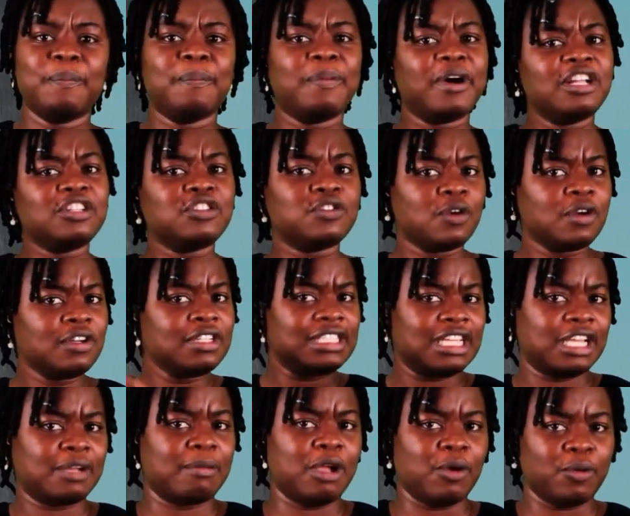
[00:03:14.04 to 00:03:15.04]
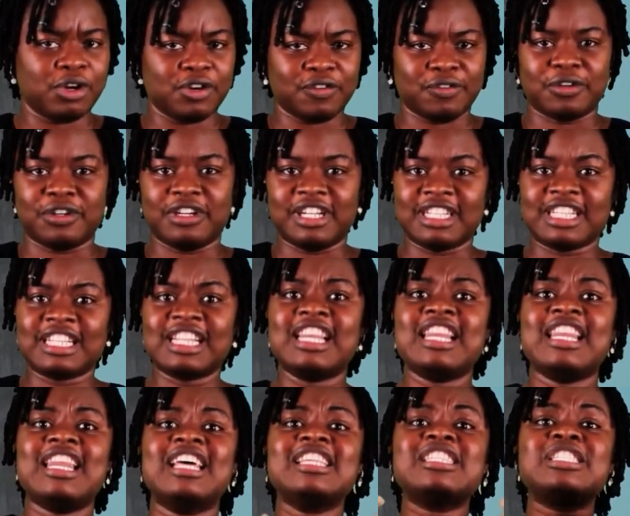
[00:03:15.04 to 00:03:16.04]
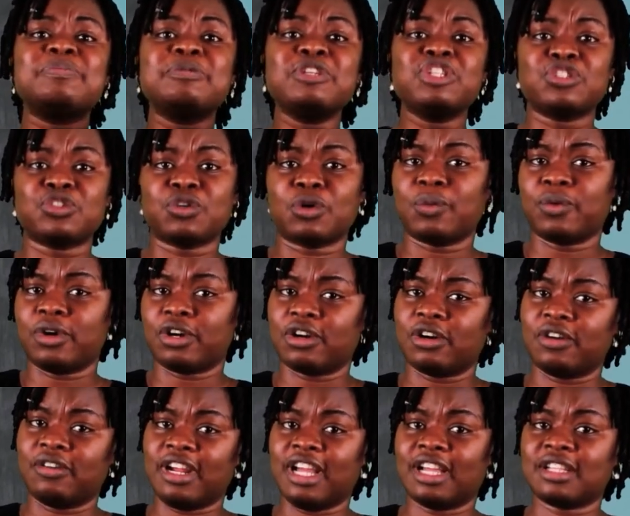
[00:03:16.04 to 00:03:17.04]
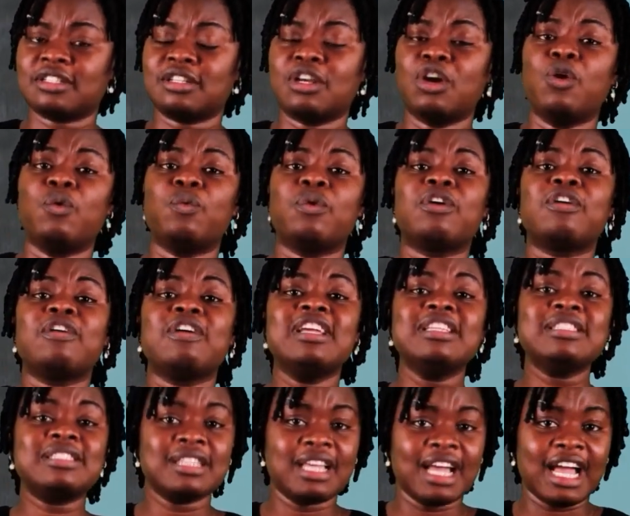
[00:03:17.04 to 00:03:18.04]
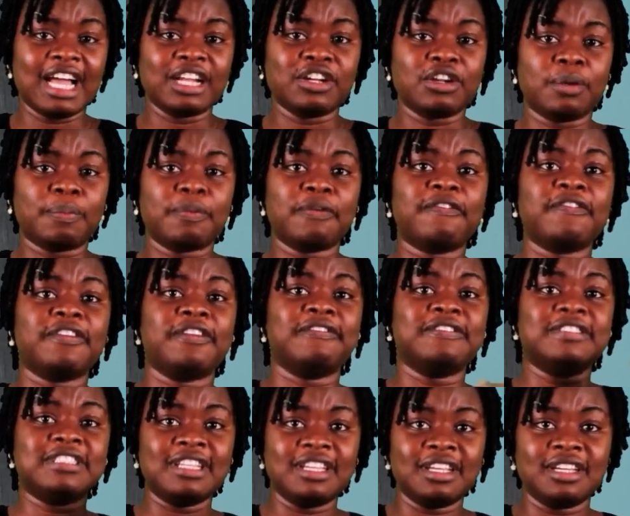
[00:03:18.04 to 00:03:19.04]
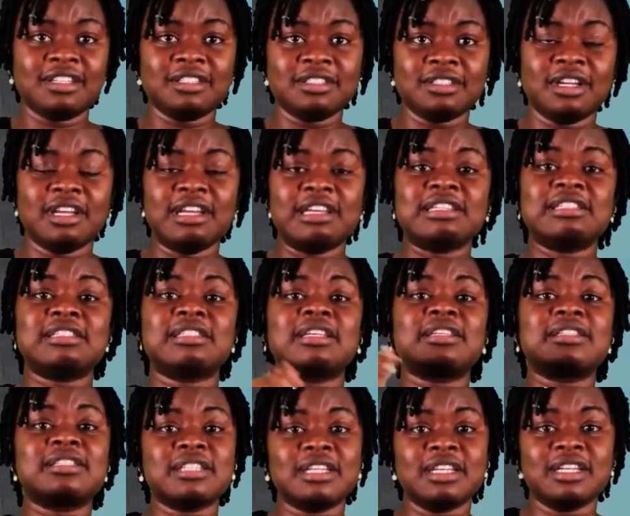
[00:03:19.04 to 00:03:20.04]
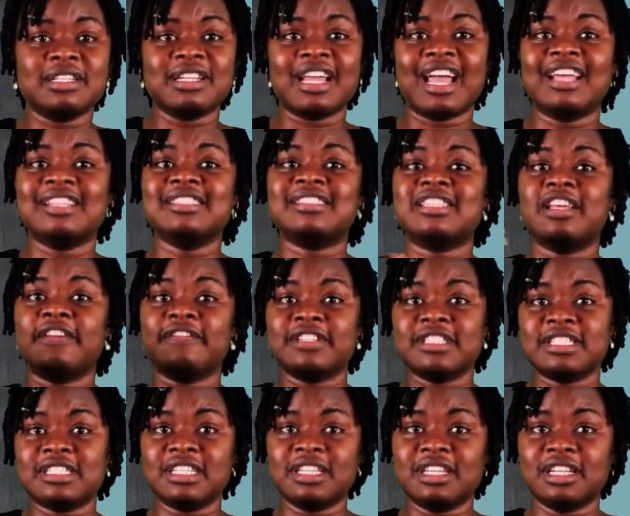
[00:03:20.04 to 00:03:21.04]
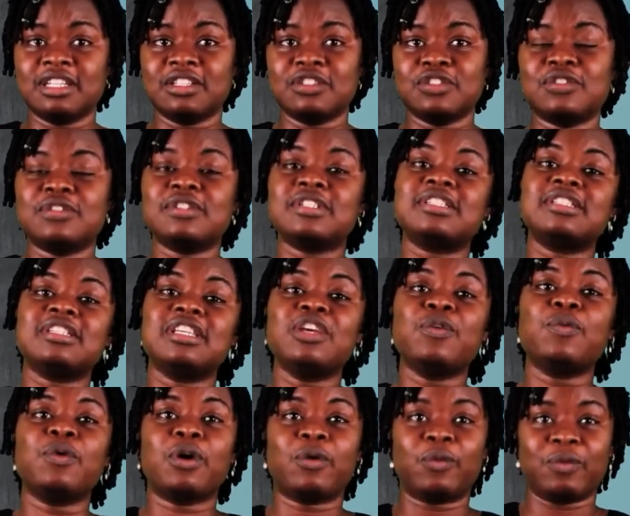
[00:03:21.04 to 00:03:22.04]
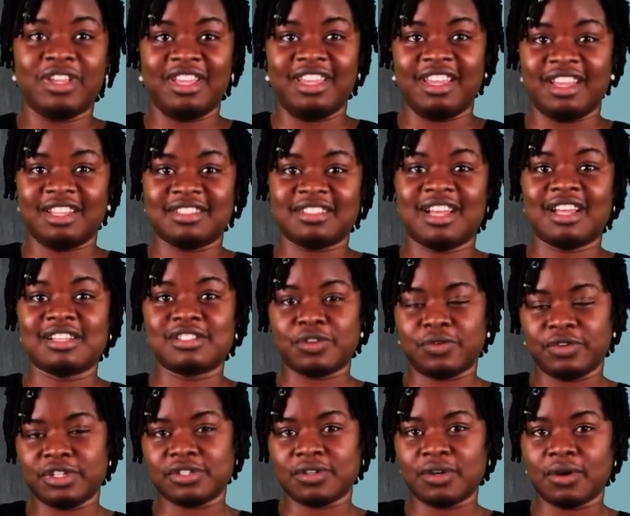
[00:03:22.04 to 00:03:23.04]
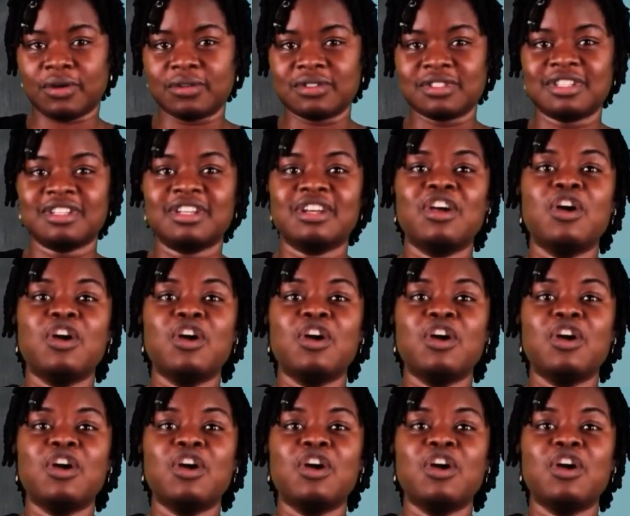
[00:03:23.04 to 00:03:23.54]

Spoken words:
But don't take my word for it, let's be sure we're correct. We're going to add up 15, 16, and 17 to see what we get as a result.